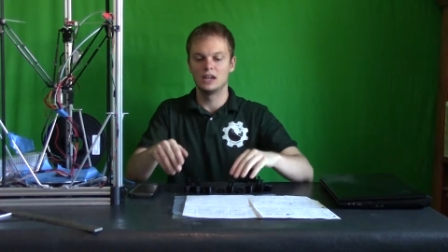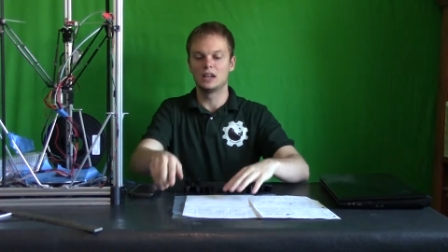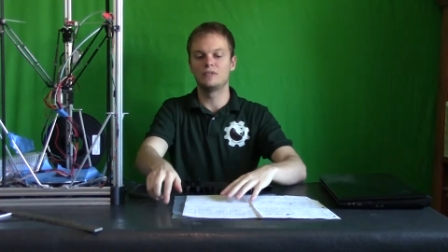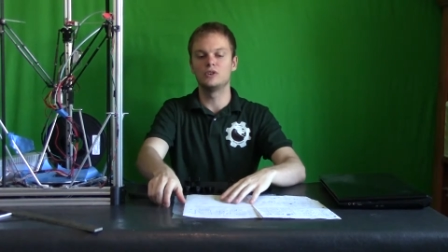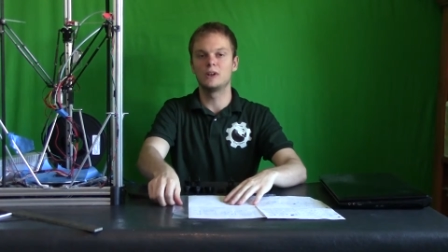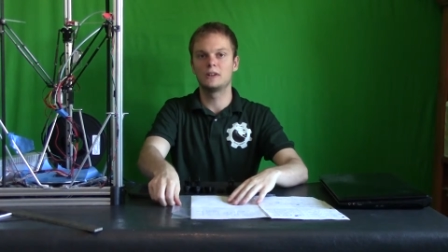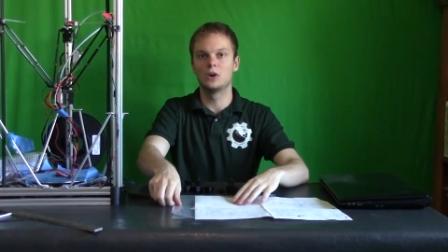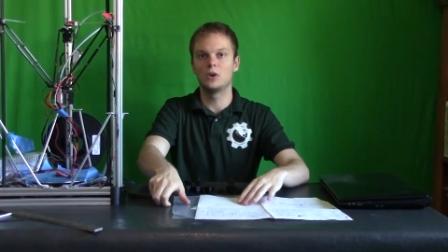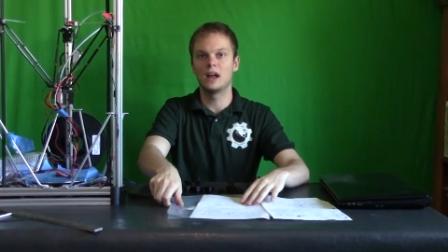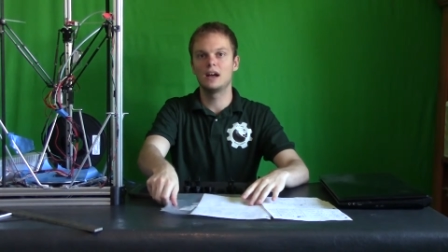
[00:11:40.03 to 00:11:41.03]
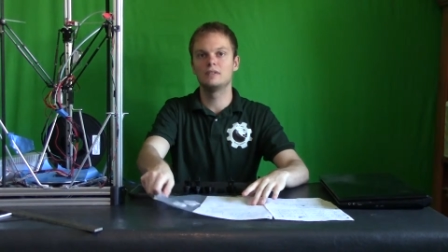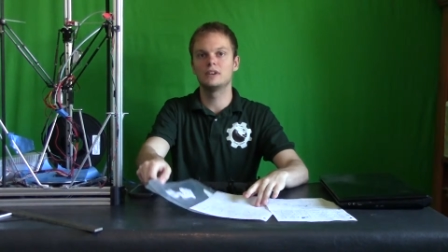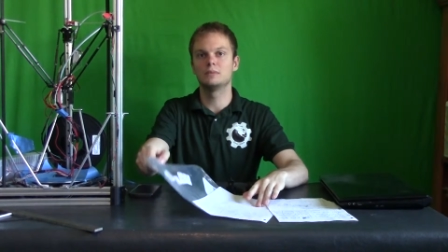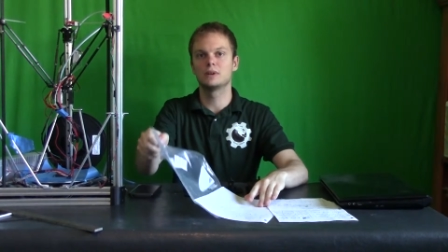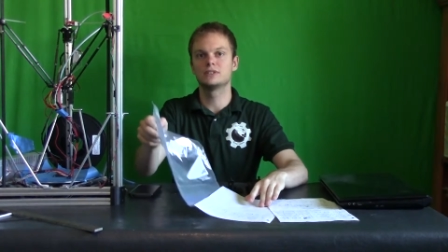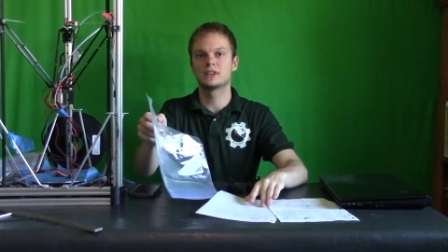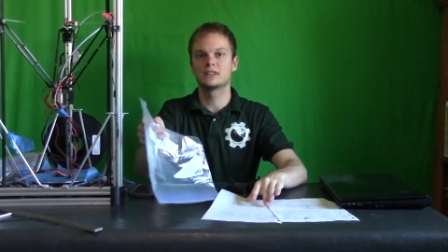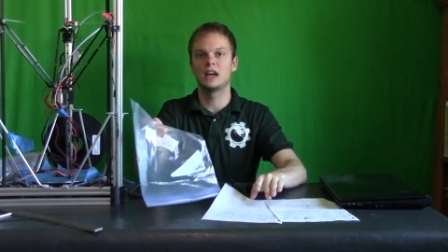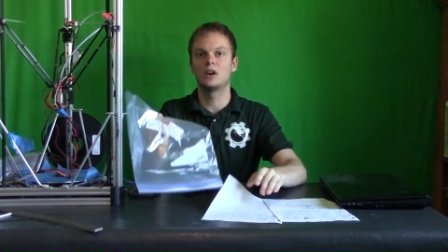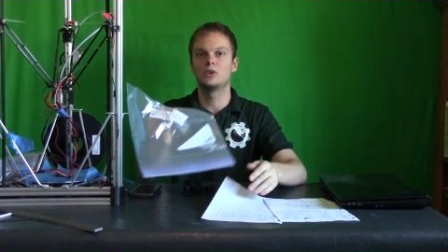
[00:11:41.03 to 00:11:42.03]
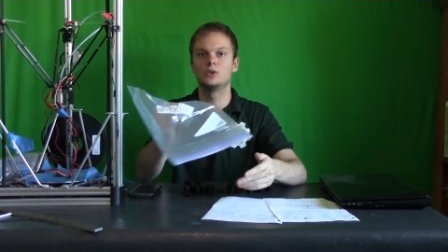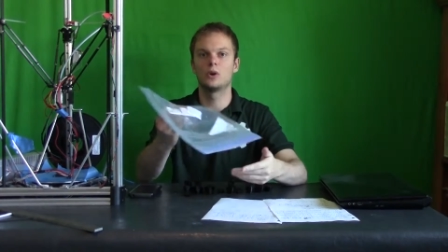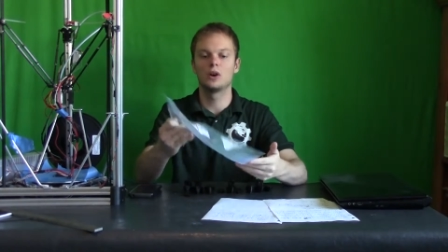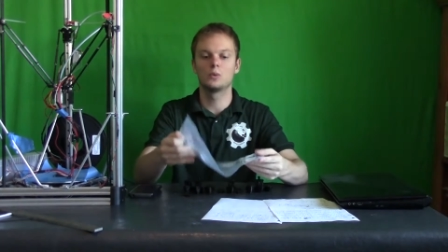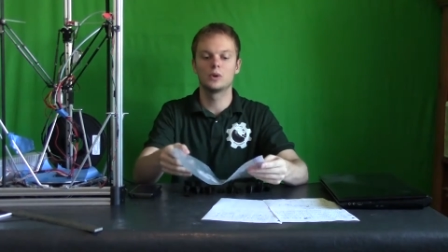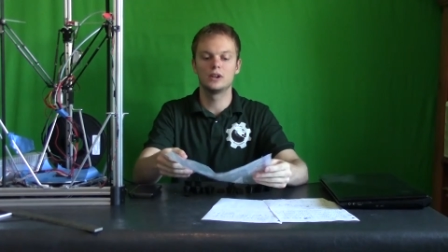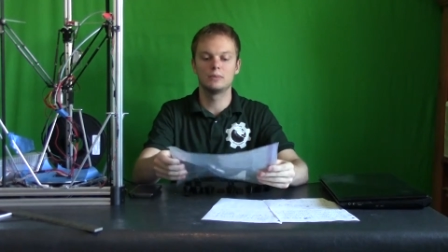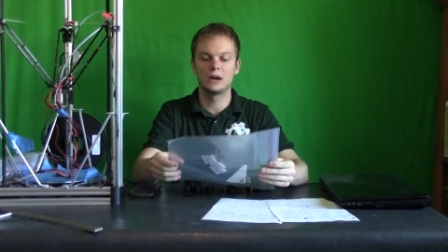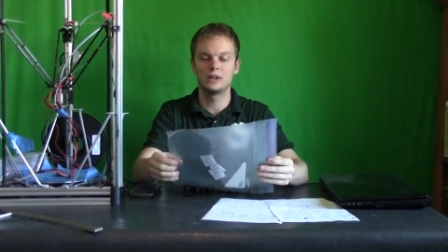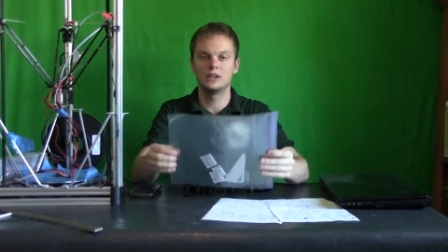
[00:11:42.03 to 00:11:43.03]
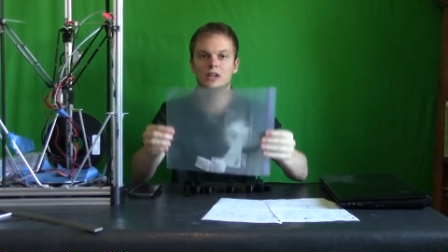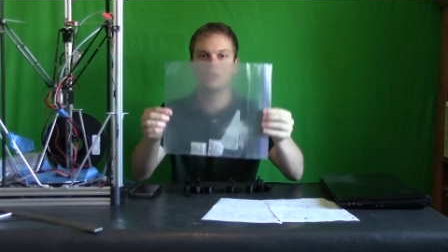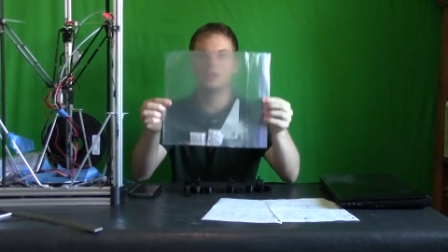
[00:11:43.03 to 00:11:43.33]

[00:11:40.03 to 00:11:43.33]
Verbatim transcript: And if you don't have any place like that, or you are worried about it,